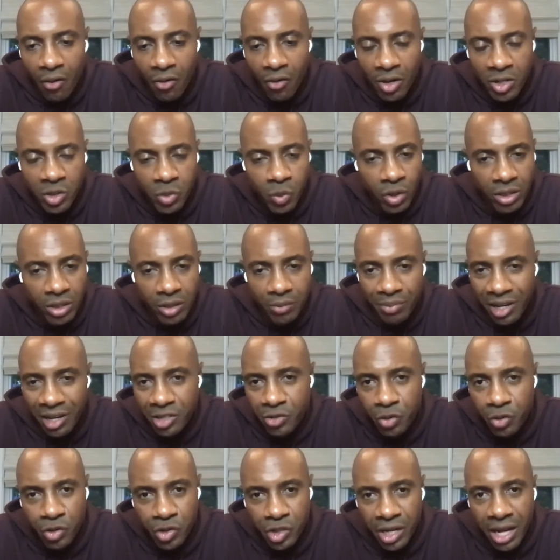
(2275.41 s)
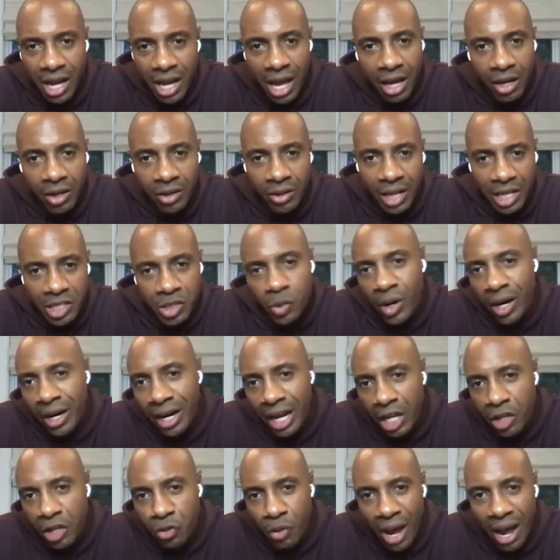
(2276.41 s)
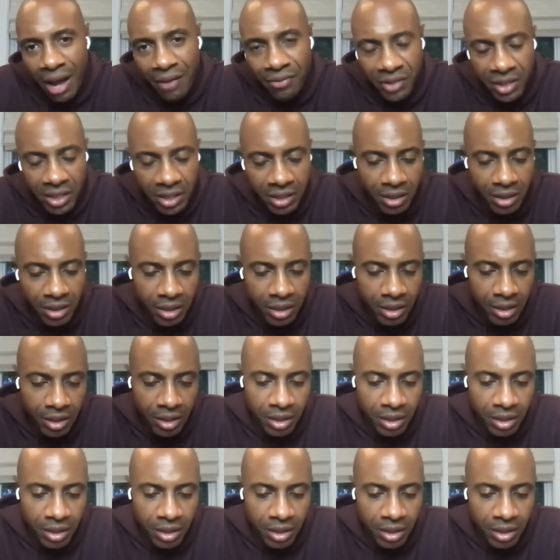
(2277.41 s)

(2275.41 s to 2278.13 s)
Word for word: I always want the best for Chicago. That's where I got drafted.